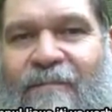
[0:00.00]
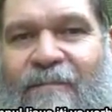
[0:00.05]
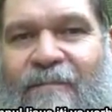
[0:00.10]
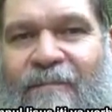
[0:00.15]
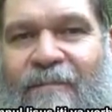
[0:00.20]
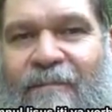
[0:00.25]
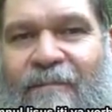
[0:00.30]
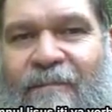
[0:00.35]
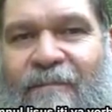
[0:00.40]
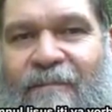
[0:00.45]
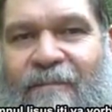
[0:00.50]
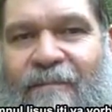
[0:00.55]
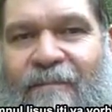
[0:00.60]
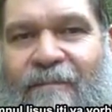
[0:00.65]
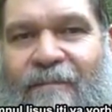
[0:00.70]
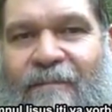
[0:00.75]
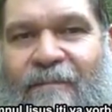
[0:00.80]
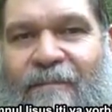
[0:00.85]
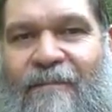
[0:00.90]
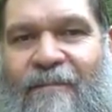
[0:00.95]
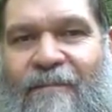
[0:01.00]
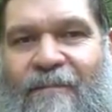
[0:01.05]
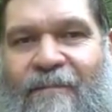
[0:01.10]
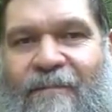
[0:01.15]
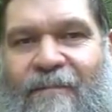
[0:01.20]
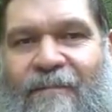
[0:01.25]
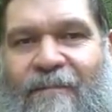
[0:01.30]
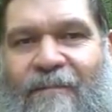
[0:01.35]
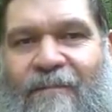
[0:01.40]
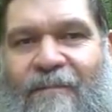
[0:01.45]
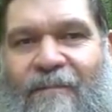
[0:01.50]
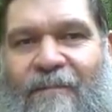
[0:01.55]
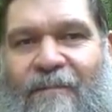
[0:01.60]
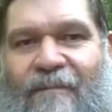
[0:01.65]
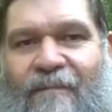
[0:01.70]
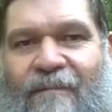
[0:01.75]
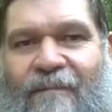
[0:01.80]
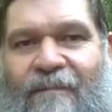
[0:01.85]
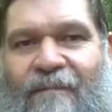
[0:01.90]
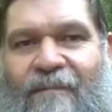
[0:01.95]

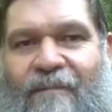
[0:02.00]
(no one is talking)